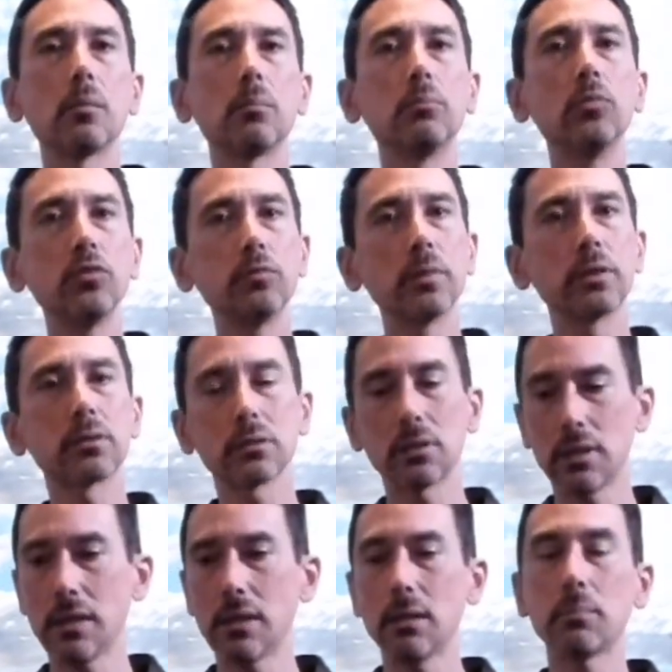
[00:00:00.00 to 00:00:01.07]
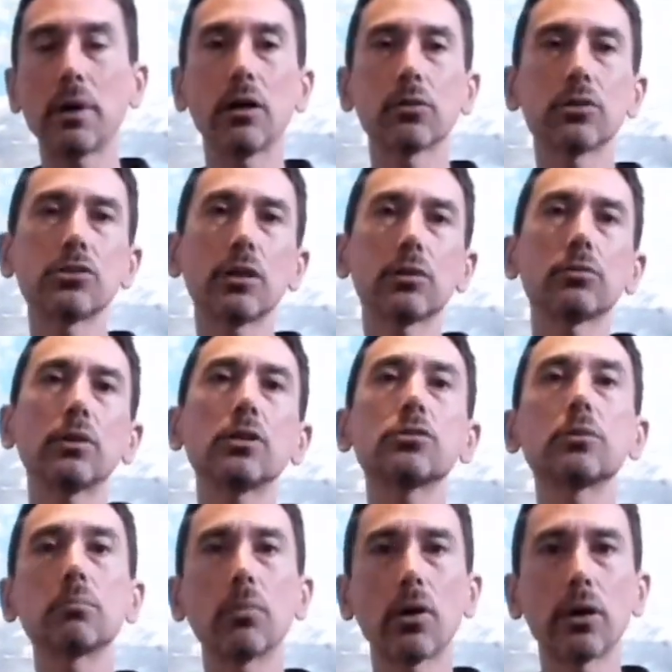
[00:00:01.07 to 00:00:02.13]
movement, power
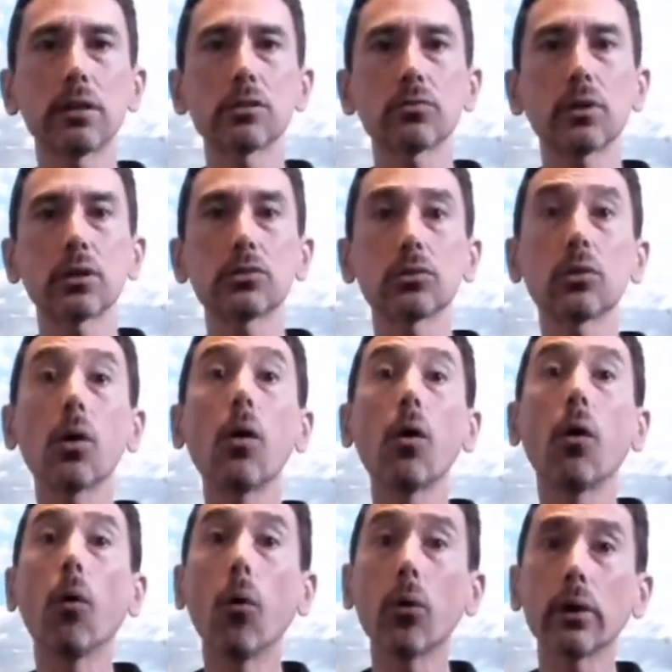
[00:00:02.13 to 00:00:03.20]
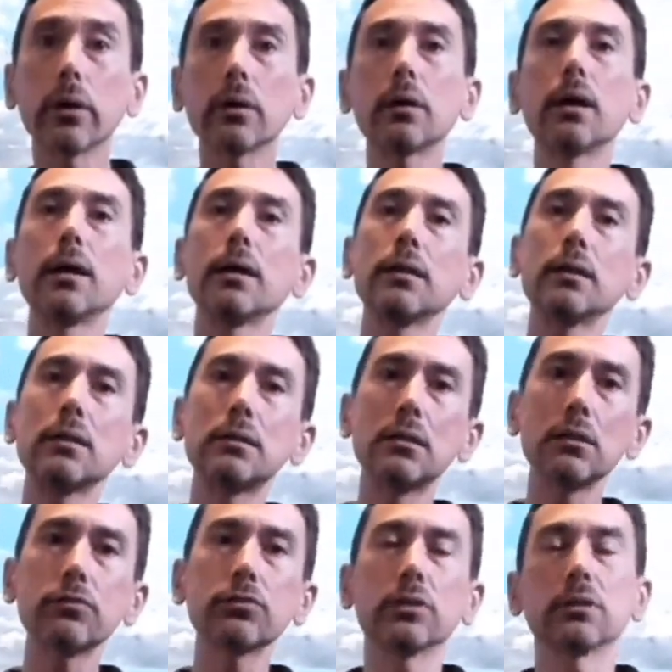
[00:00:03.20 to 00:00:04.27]
generation, body structure, or
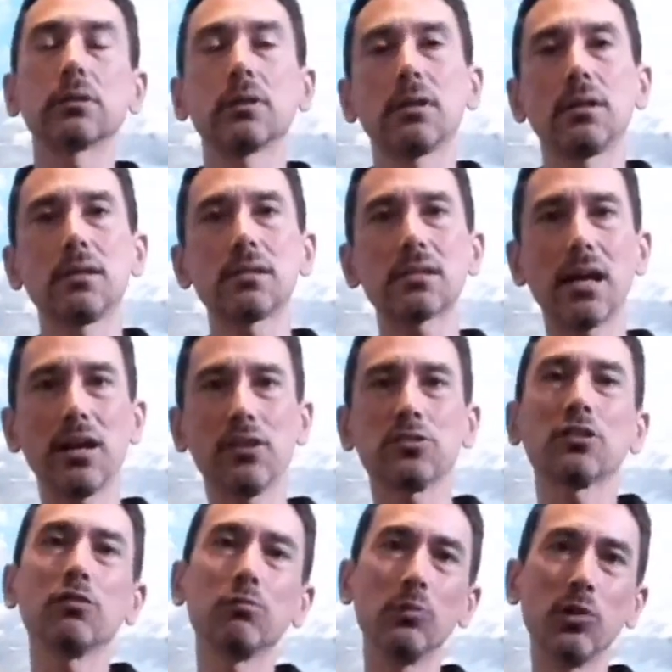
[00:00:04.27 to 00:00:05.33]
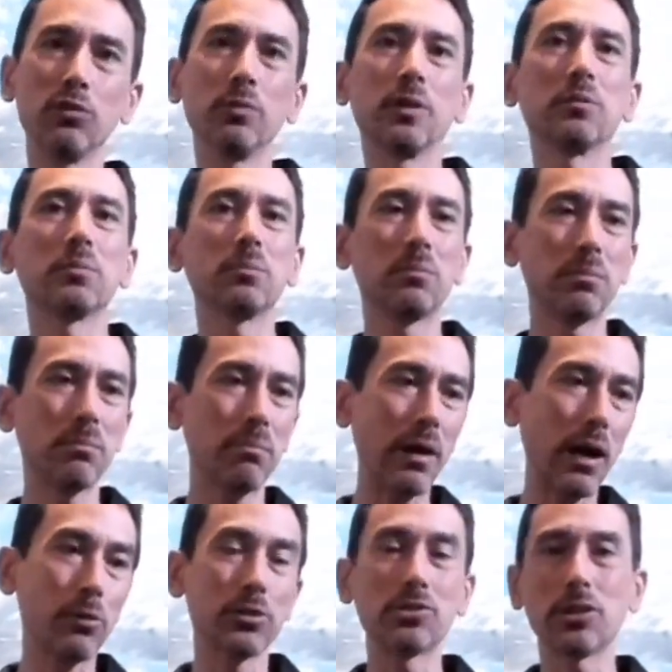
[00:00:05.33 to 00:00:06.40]
different styles of movement,
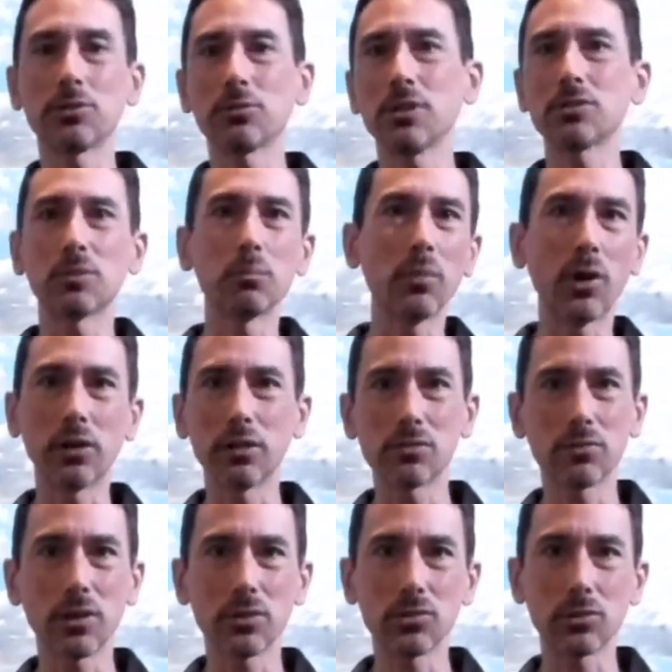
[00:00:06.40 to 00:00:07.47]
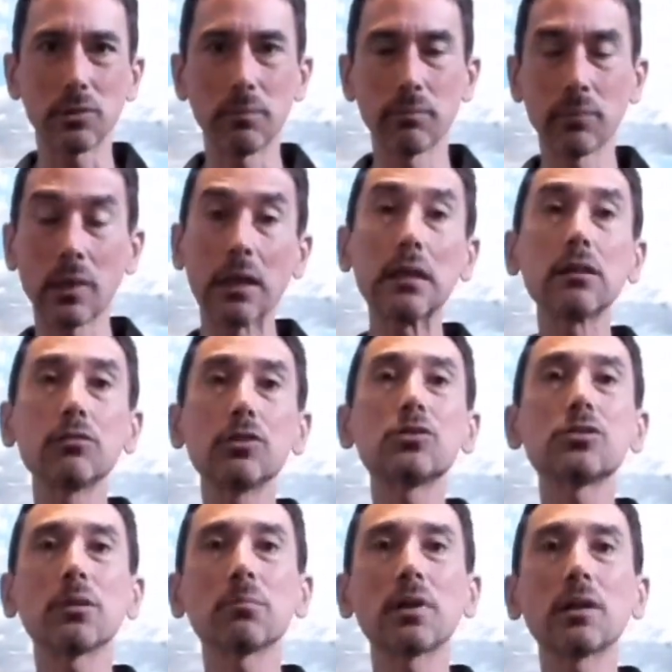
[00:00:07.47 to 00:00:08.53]
power generation, body structure. It gives you
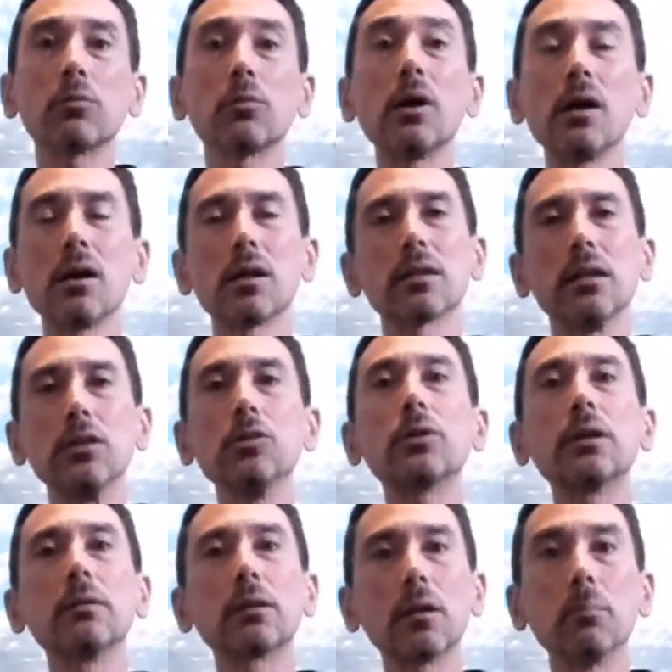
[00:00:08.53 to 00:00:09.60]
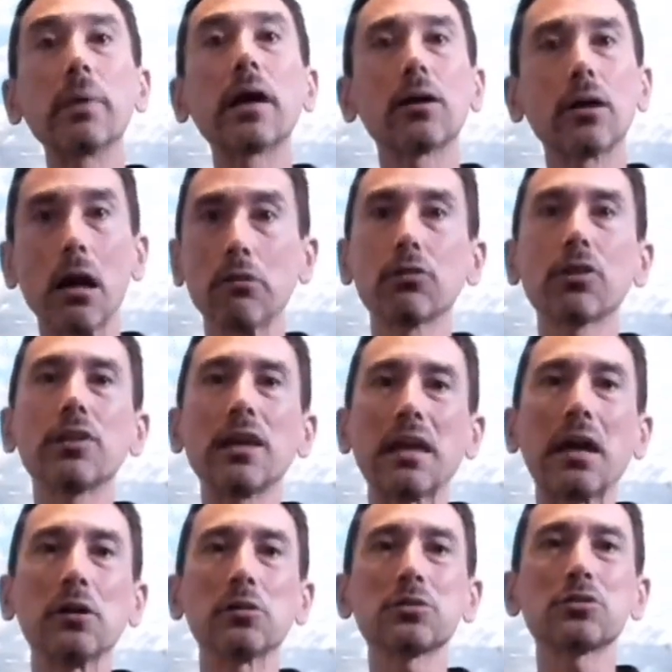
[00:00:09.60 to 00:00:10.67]
something that you can compare everything
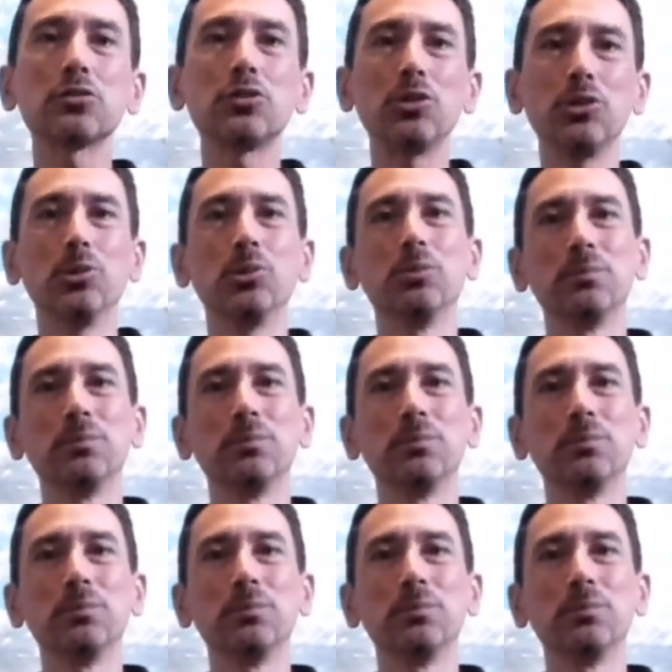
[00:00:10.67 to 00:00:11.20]
else to.